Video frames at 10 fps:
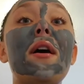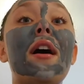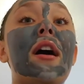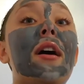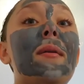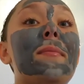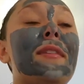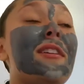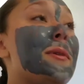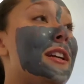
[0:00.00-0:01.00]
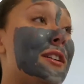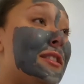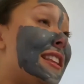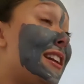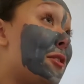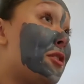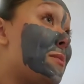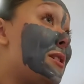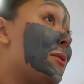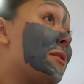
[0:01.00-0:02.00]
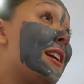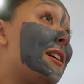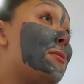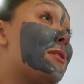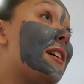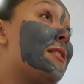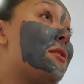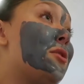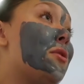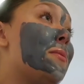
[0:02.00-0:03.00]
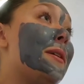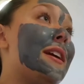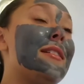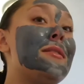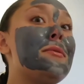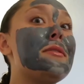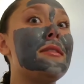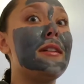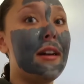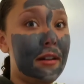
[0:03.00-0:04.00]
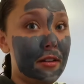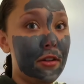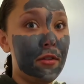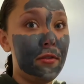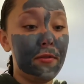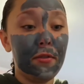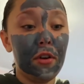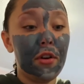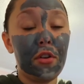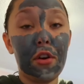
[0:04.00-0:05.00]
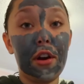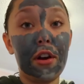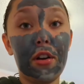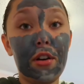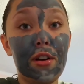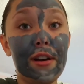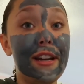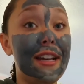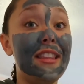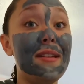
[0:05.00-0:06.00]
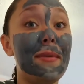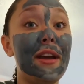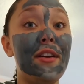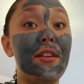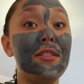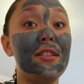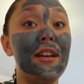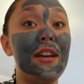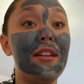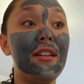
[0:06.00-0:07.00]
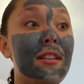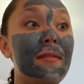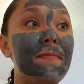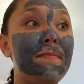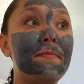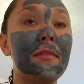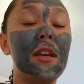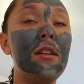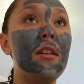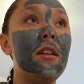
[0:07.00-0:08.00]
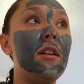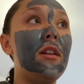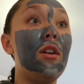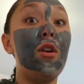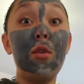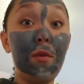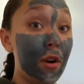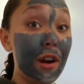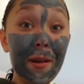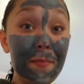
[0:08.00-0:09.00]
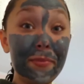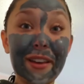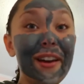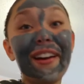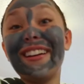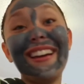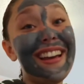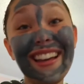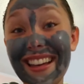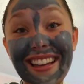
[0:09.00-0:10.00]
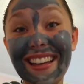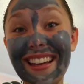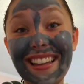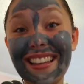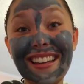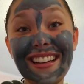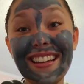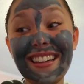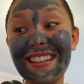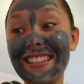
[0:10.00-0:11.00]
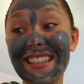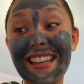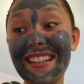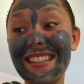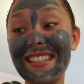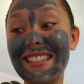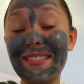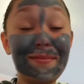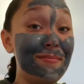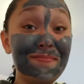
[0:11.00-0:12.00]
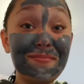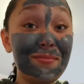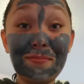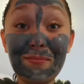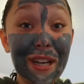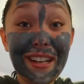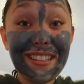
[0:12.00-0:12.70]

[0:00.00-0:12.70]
Um, everybody that knows me knows that I use Cantu, but Cantu is not good for your hair at all. And I think my hair is like over it in the slightest way to